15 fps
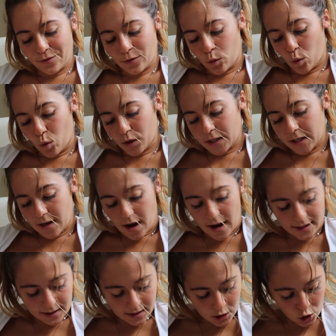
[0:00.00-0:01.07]
for
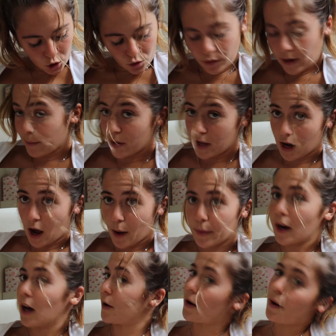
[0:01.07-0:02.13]
tonight's creamy
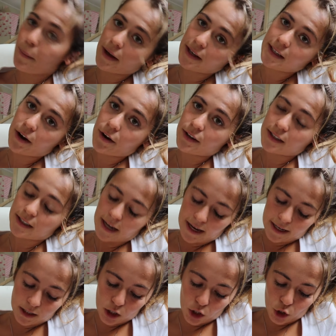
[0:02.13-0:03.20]
carbonara by Sarah's
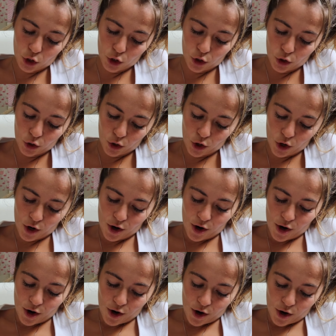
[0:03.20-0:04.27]
Day's new
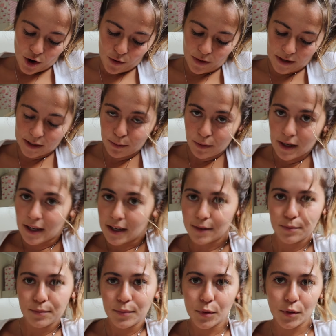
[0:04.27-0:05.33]
recipe
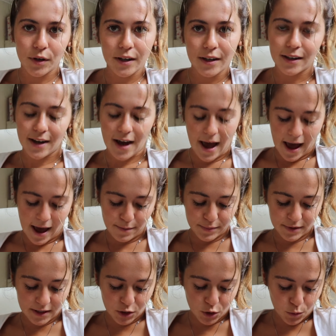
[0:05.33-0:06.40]
book app
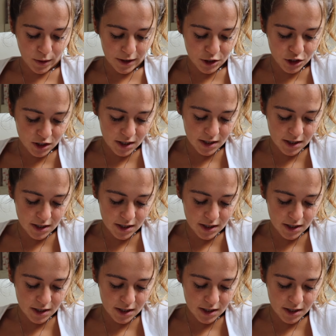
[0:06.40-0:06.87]
situation.